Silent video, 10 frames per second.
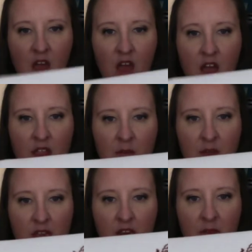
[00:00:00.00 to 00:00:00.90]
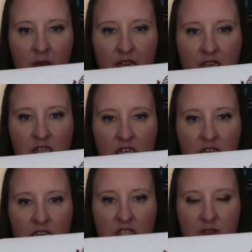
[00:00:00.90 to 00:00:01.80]
And then my needle minder
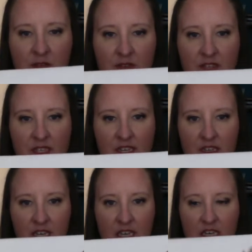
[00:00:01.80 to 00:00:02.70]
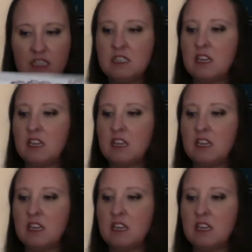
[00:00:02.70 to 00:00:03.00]
is from Nifty Needle Nannies,